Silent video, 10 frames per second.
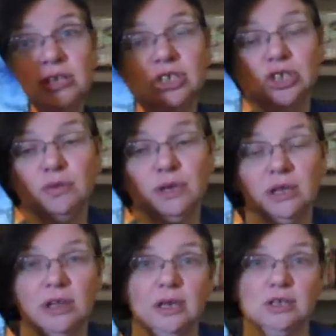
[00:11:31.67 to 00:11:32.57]
that she
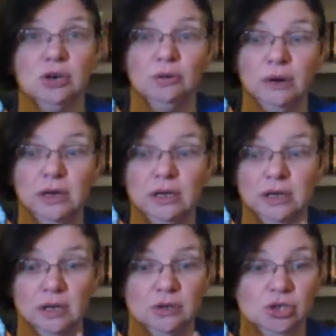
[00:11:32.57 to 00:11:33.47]
really likes her
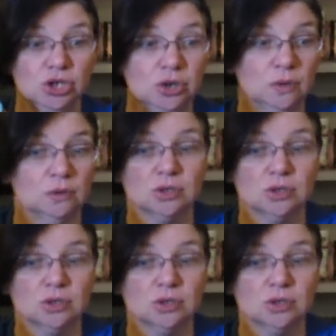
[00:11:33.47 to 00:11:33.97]
writing too.